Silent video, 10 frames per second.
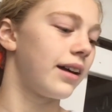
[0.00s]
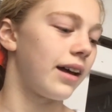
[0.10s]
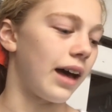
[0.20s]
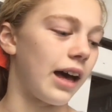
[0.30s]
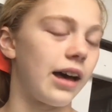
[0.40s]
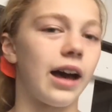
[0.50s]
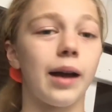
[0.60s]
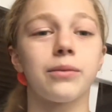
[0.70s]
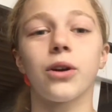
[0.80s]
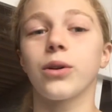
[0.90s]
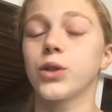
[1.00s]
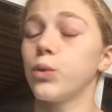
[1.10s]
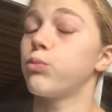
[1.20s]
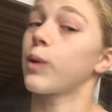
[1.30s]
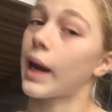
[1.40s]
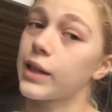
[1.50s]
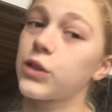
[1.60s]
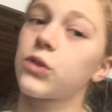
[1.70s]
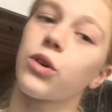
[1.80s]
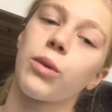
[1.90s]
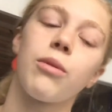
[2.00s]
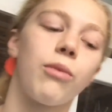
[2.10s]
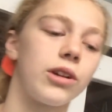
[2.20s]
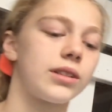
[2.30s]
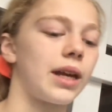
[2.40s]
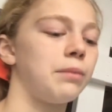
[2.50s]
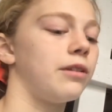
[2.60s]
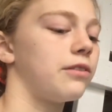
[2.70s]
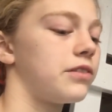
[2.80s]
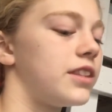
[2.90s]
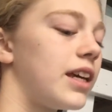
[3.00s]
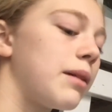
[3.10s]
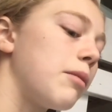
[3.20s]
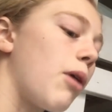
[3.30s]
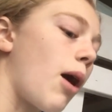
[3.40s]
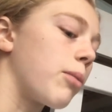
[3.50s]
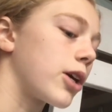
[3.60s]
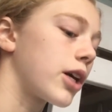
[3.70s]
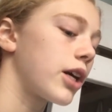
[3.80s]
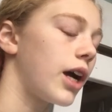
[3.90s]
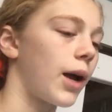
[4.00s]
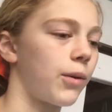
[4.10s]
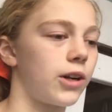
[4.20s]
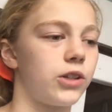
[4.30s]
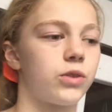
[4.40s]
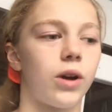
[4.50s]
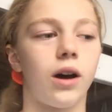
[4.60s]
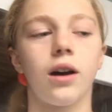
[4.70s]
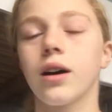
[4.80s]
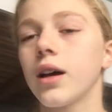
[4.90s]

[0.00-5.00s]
Uh, I'm going to brainstorm on what type of thingamabobber I want to draw.